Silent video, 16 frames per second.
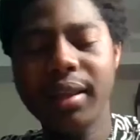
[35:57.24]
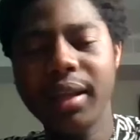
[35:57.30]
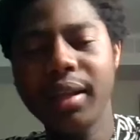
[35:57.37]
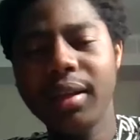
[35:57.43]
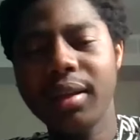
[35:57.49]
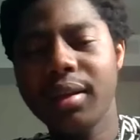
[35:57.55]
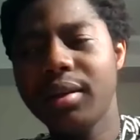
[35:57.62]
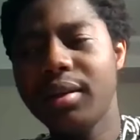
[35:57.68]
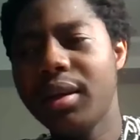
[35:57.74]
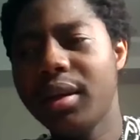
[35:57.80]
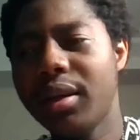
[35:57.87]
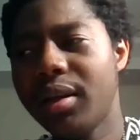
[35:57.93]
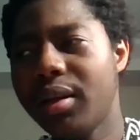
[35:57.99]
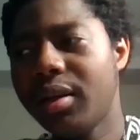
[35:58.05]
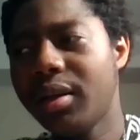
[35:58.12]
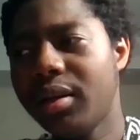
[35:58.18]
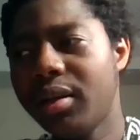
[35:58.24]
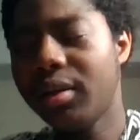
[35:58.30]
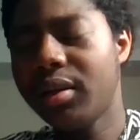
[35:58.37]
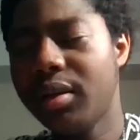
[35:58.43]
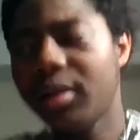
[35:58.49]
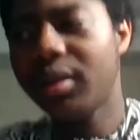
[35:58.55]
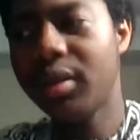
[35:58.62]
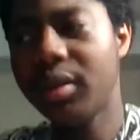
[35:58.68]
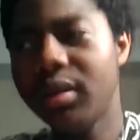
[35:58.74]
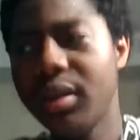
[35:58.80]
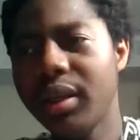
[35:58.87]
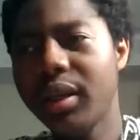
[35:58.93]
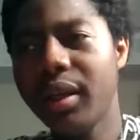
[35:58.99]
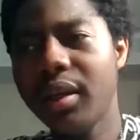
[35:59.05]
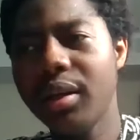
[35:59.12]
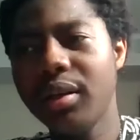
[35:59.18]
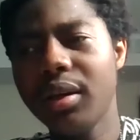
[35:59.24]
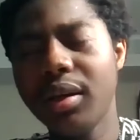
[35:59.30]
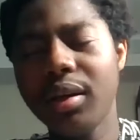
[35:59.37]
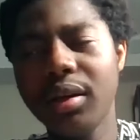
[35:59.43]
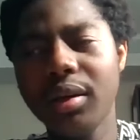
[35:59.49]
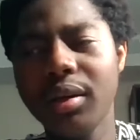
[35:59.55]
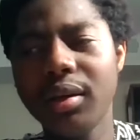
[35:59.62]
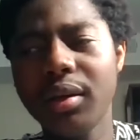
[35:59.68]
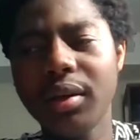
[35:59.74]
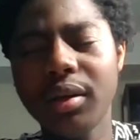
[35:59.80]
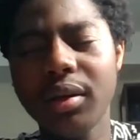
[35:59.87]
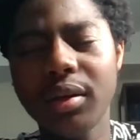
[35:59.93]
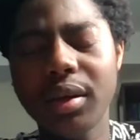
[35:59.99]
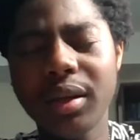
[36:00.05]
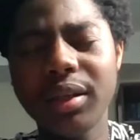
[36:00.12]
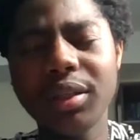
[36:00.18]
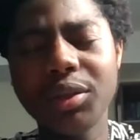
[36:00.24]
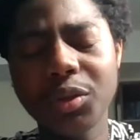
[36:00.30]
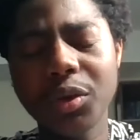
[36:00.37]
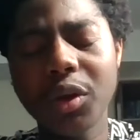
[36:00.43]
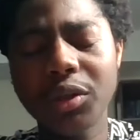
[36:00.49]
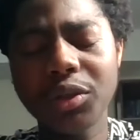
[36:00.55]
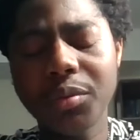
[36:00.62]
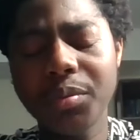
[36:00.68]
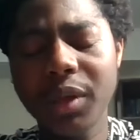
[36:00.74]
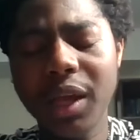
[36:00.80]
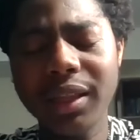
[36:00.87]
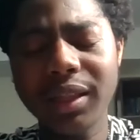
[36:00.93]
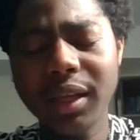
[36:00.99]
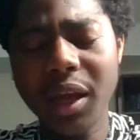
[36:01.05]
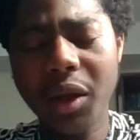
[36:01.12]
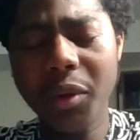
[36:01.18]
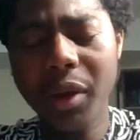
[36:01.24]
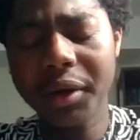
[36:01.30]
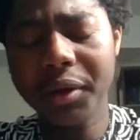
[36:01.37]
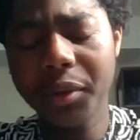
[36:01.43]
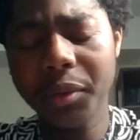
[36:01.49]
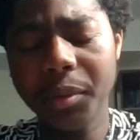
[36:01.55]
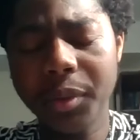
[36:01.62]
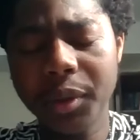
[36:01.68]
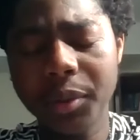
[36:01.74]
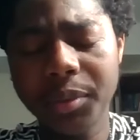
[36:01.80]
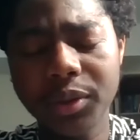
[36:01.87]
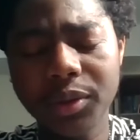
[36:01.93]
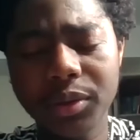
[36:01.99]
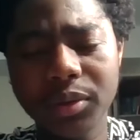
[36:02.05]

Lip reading: I think it will also be, I think I will agree with Bobby